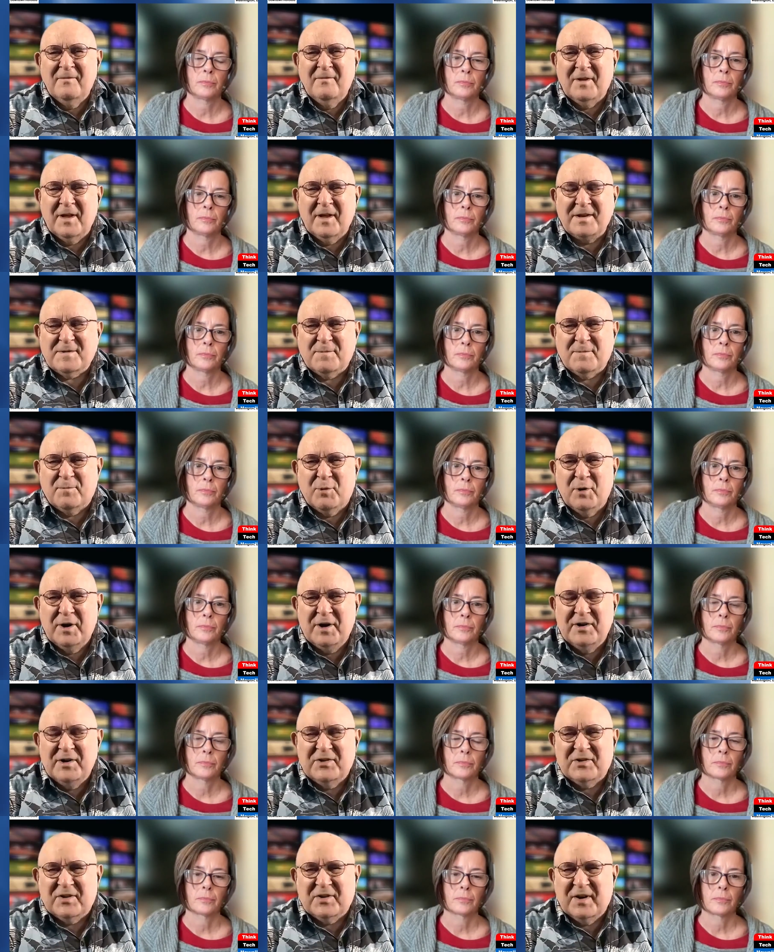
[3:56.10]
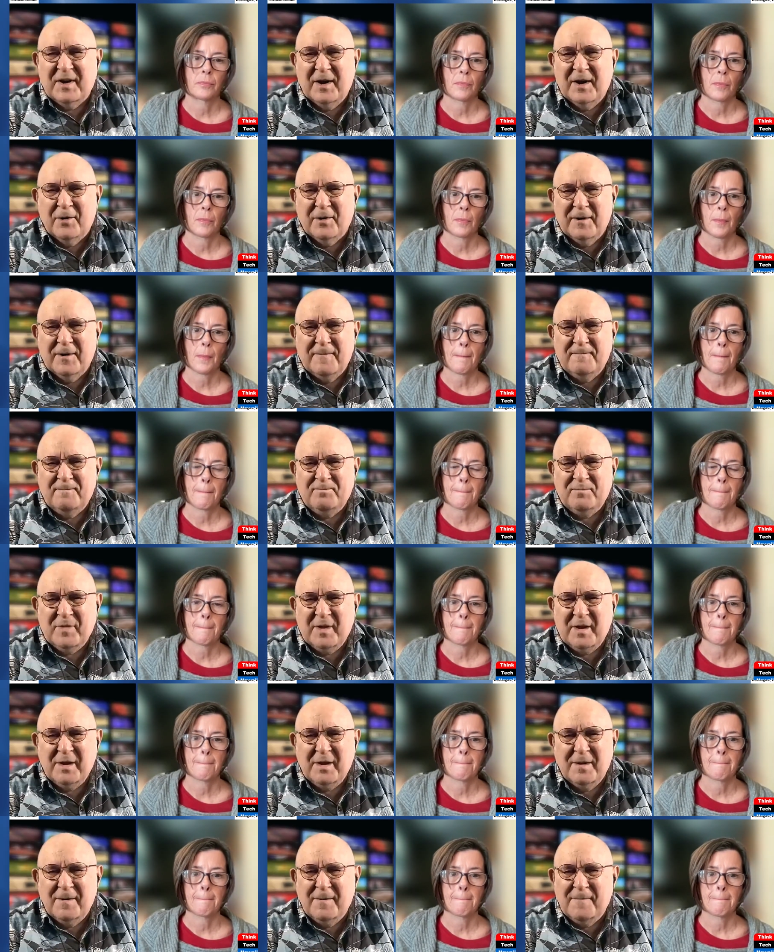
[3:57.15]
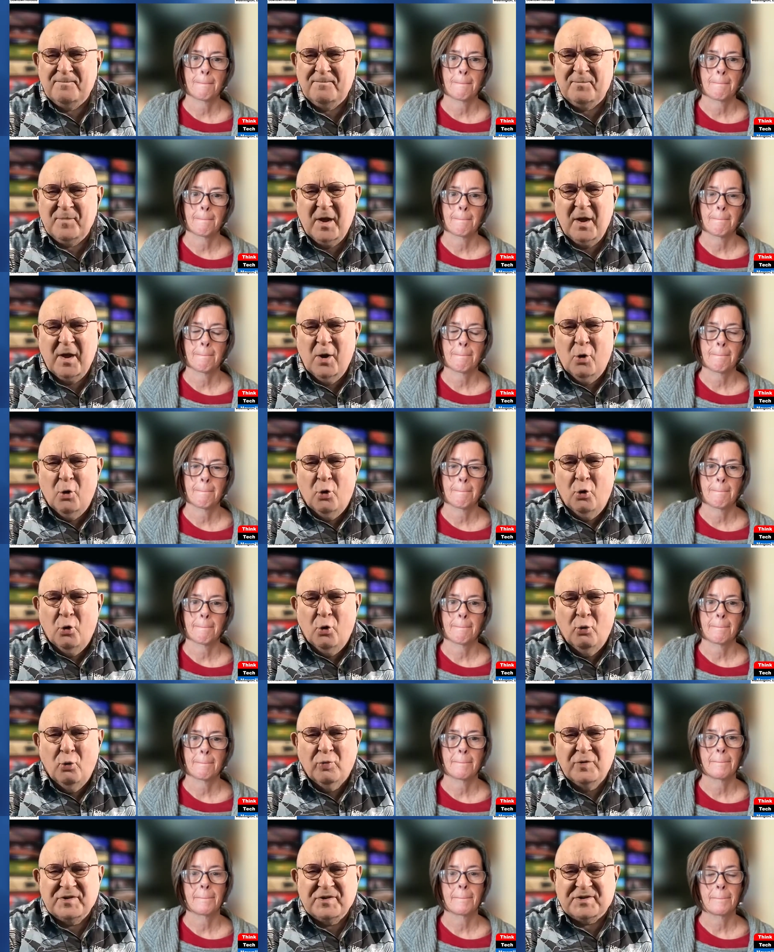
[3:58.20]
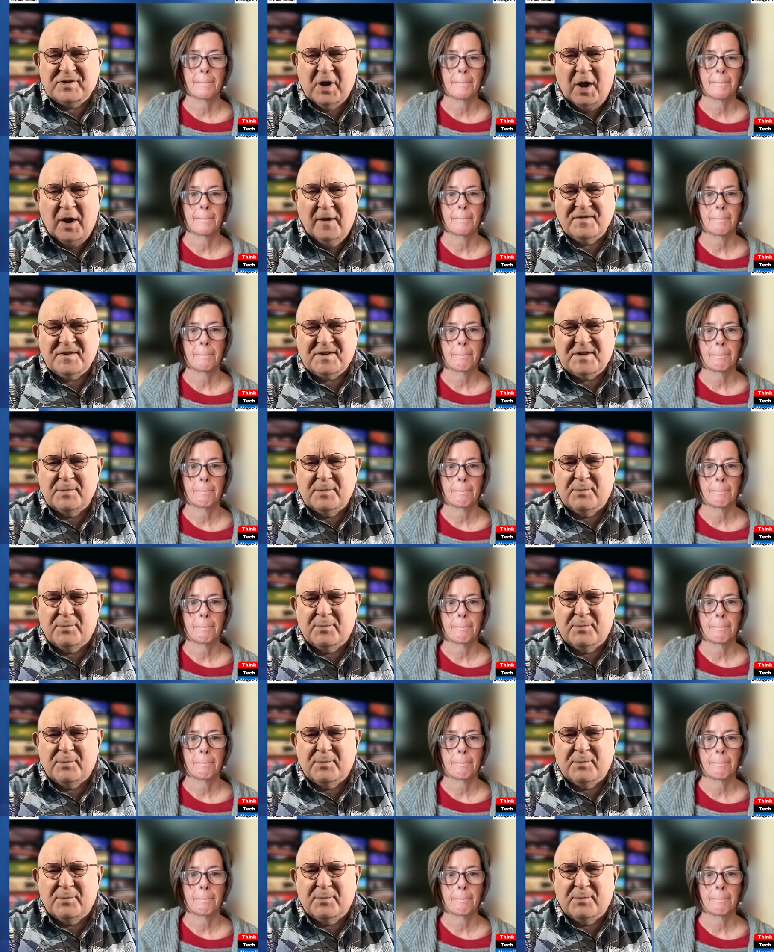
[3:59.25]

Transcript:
Speaker 1: That's pretty scary. Um, who resolves the